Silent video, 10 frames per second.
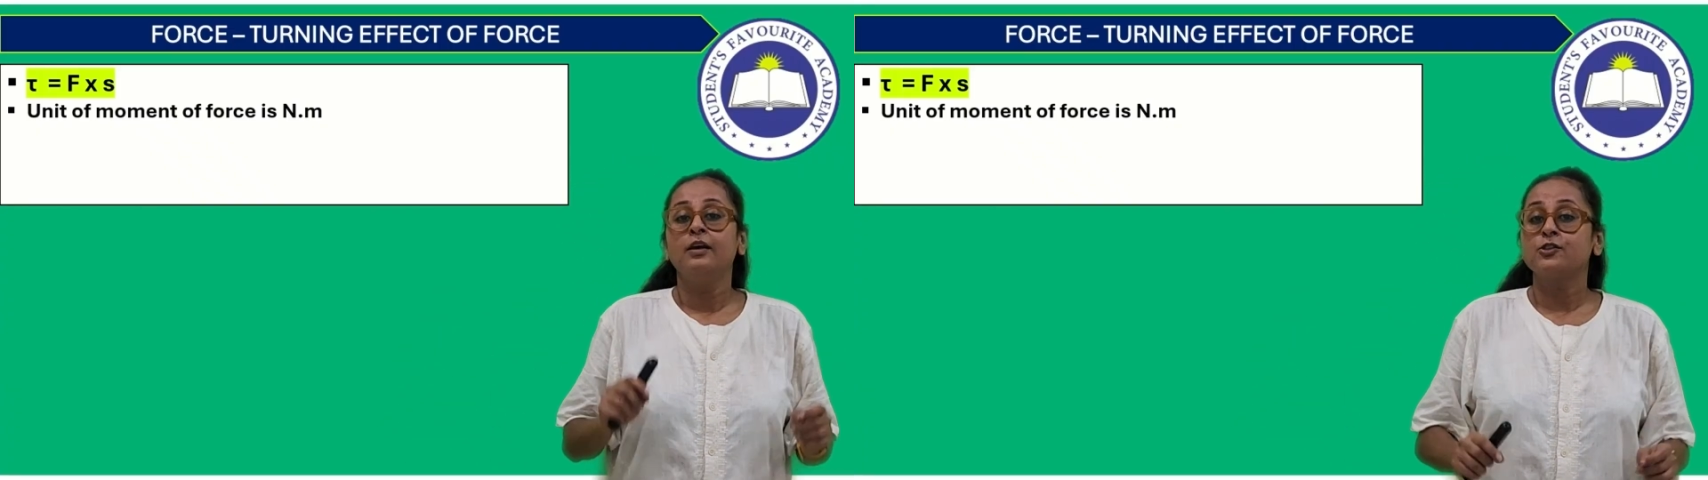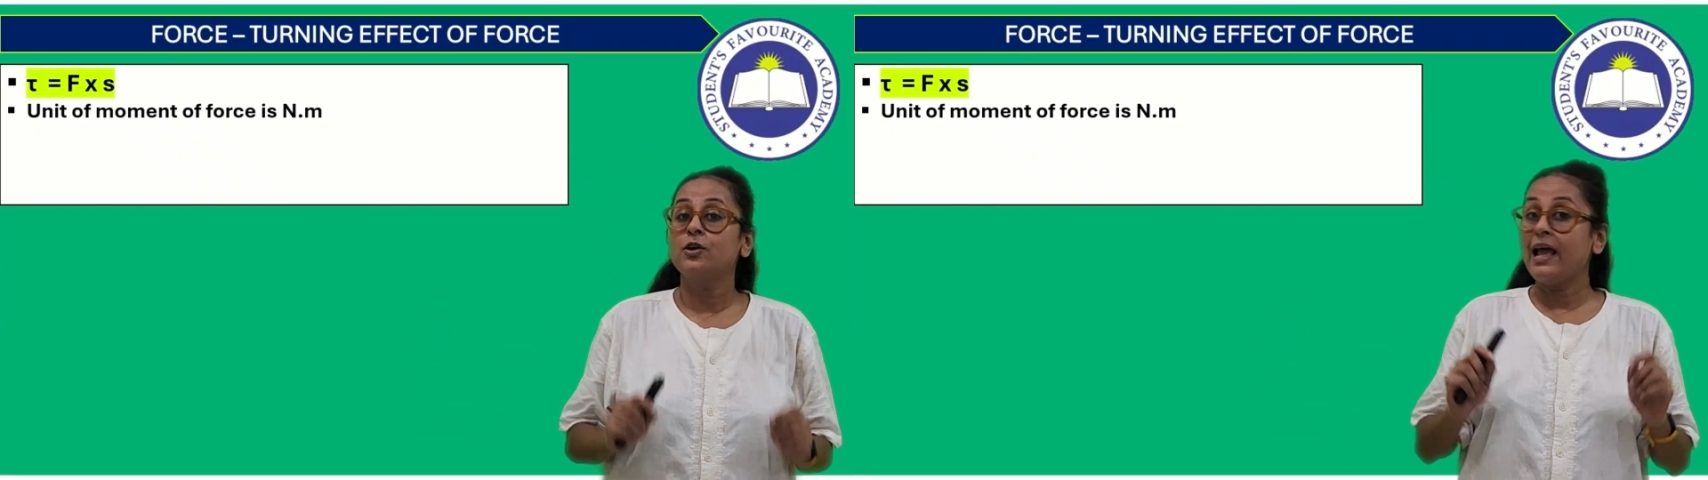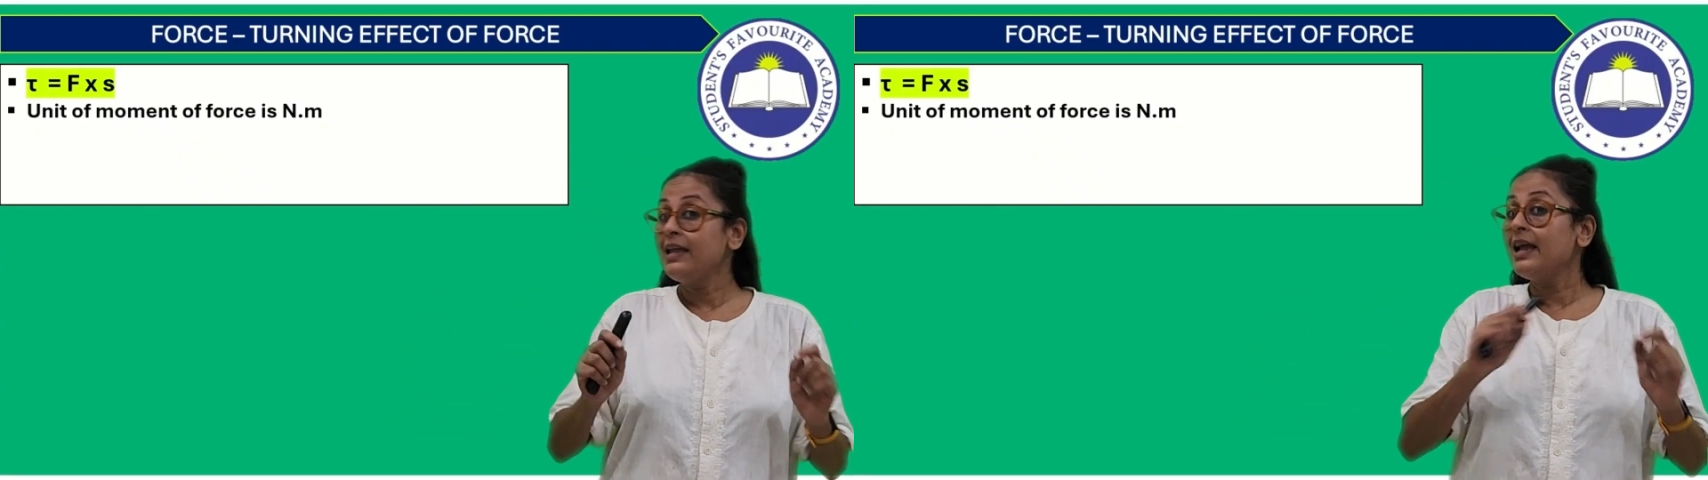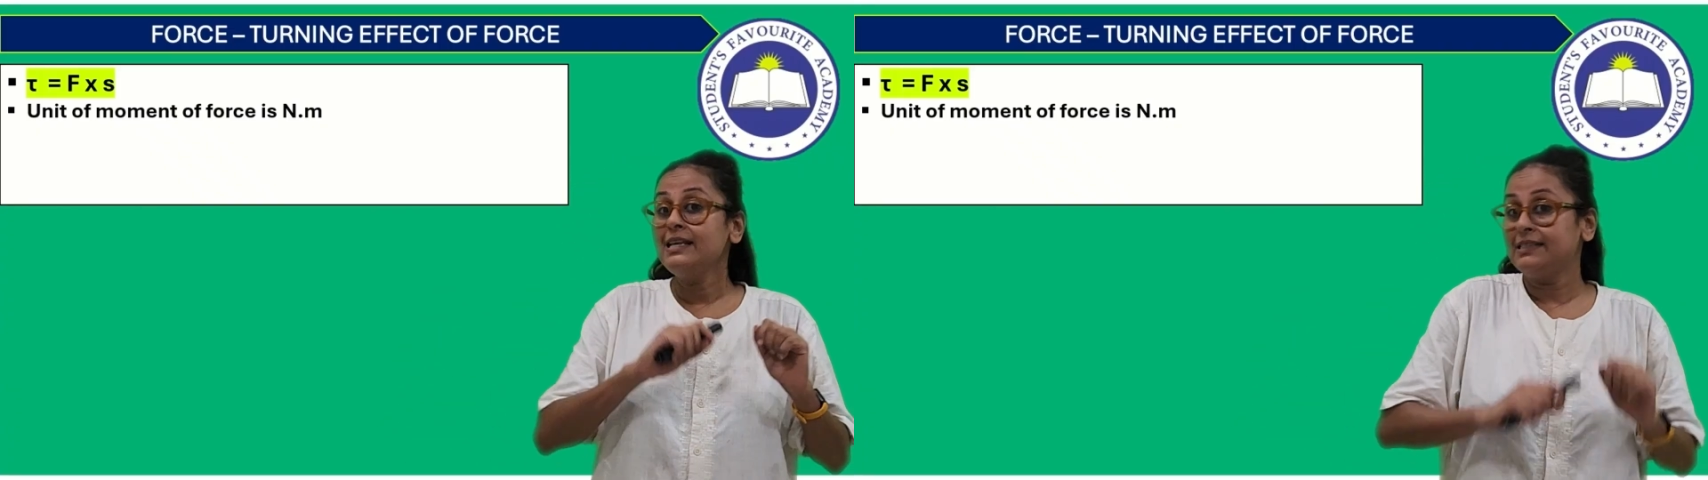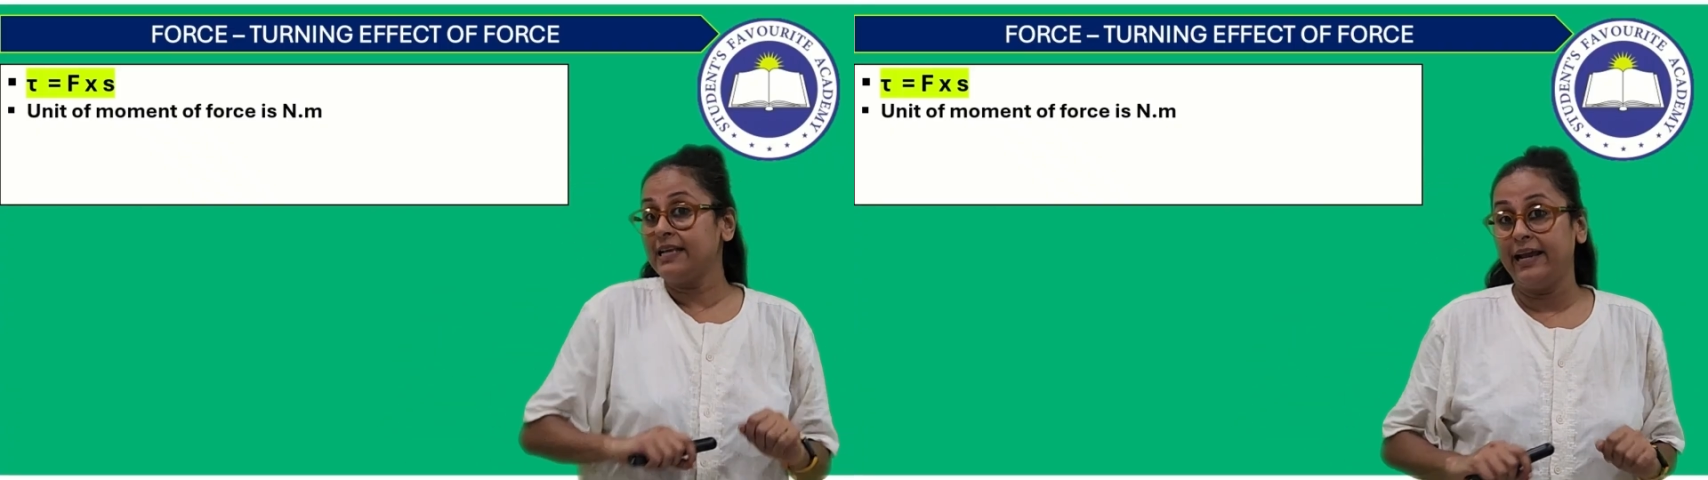So like
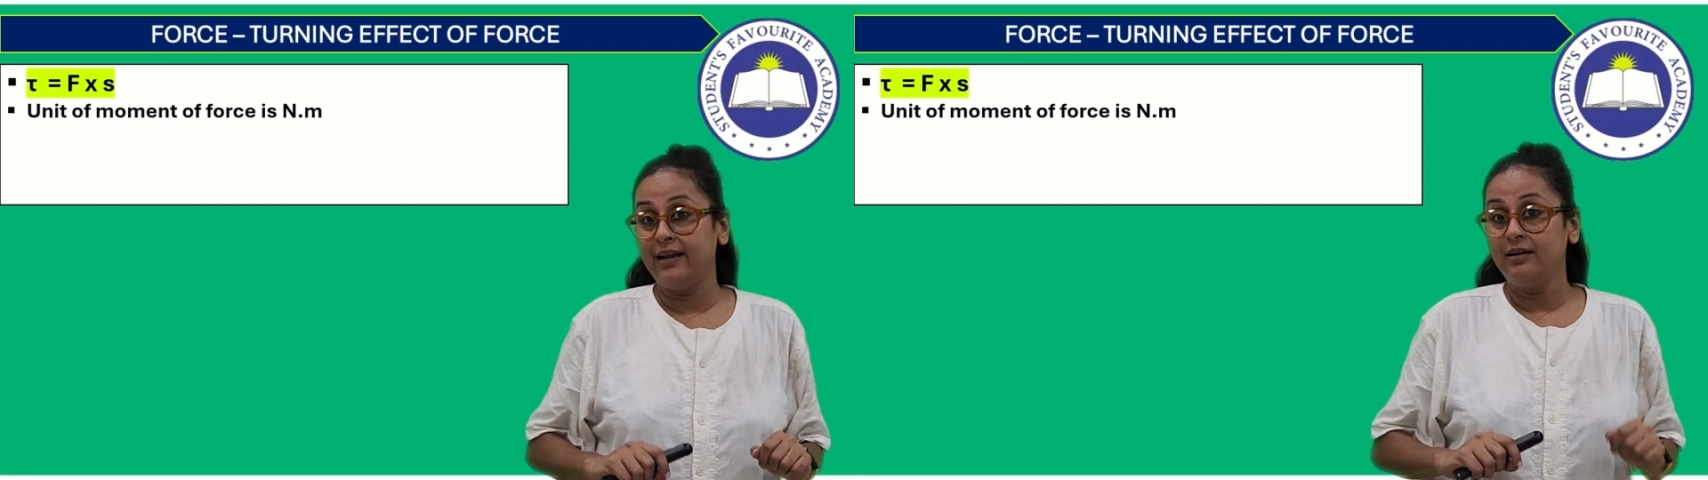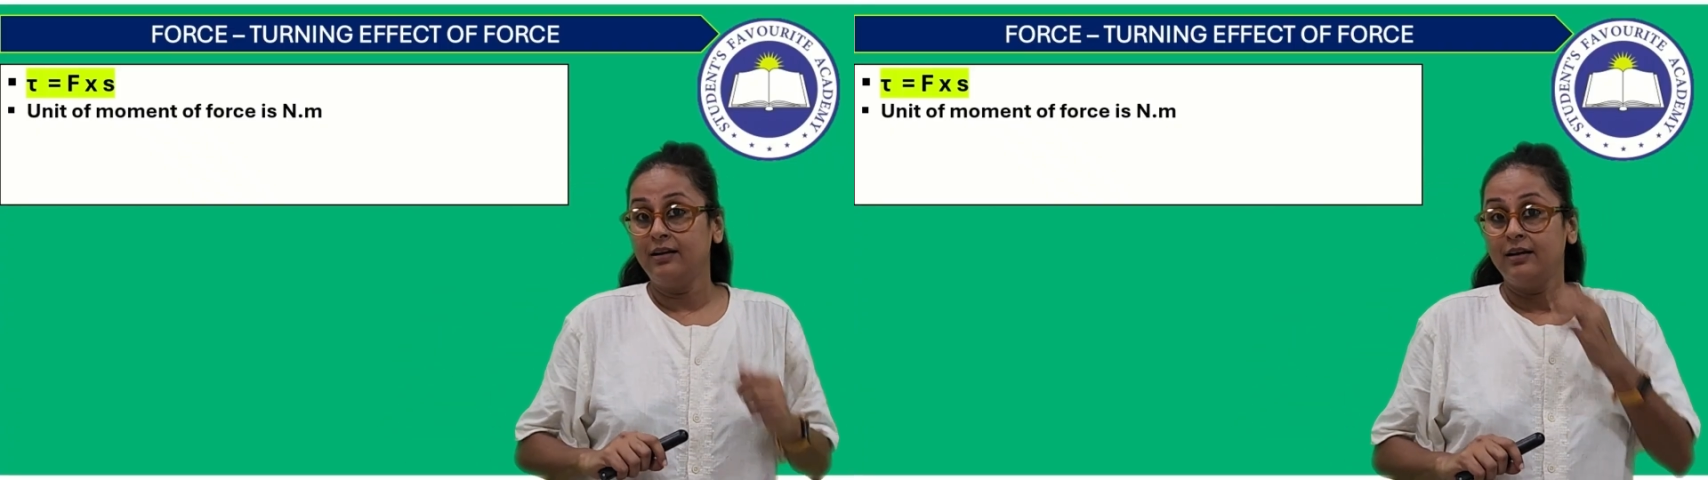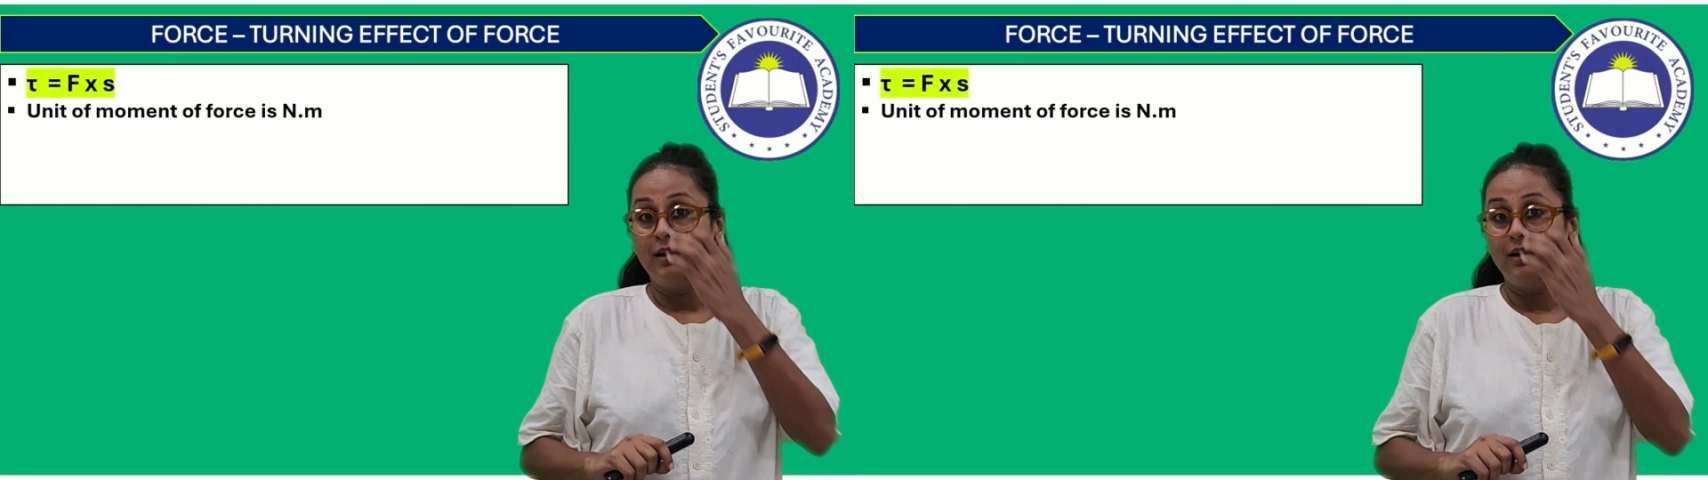I said,